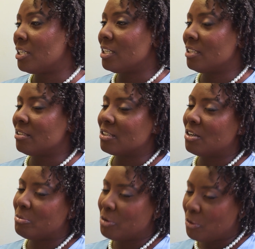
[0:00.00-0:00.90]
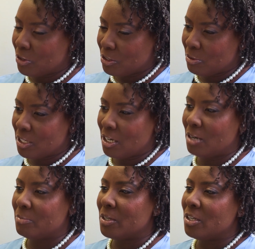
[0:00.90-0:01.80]
8 and come all the way
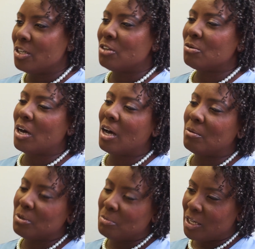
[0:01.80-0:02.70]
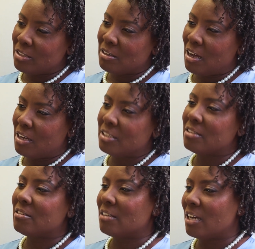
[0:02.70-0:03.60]
up. It will help you better
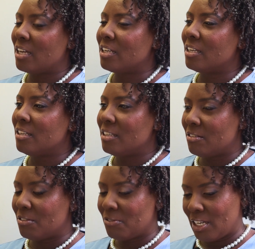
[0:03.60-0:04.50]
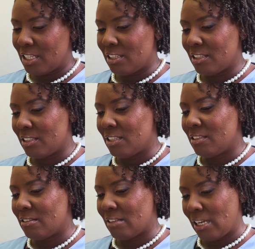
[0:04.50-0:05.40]
understand this final
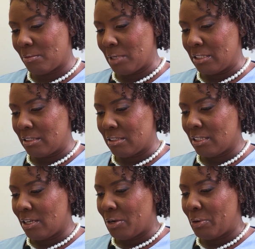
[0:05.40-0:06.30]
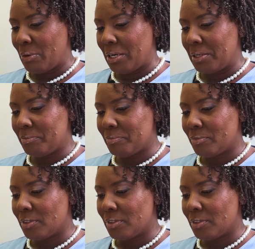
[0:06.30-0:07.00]
segment, right?